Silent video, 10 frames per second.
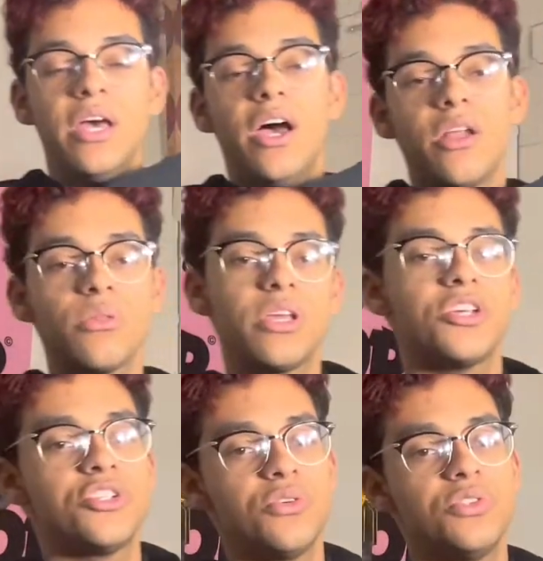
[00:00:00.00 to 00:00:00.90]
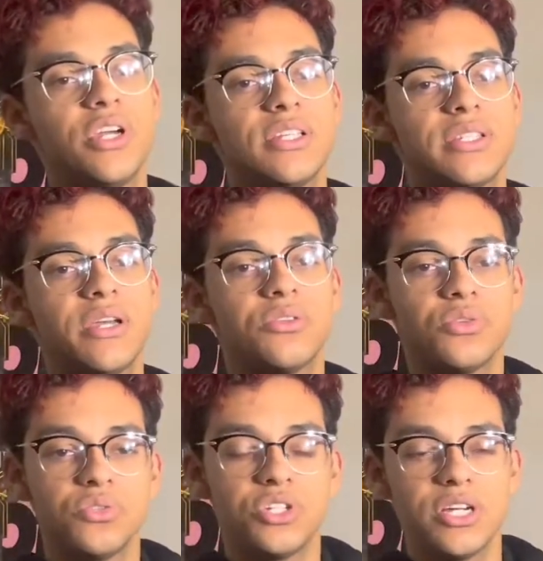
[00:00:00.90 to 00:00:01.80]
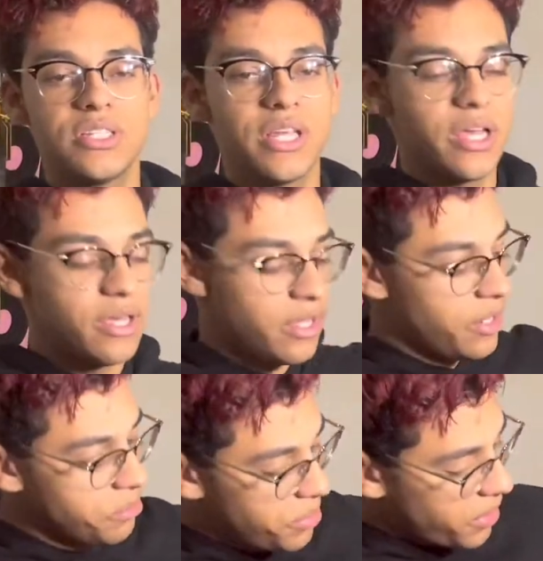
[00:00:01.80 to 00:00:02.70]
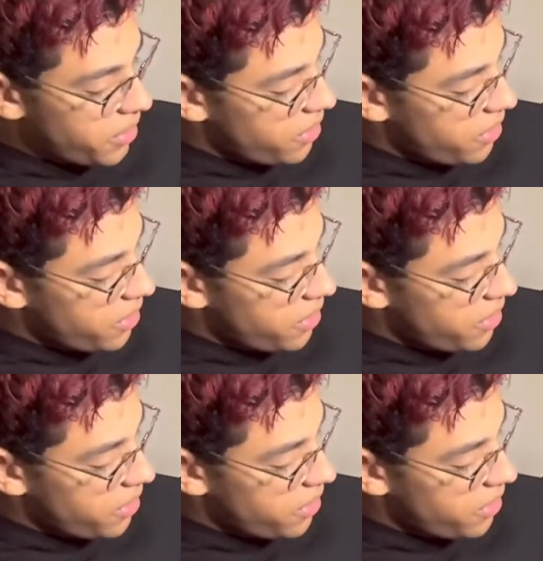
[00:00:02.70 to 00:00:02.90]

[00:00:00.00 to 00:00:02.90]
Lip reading: I don't think I showed you guys that or told you guys that, but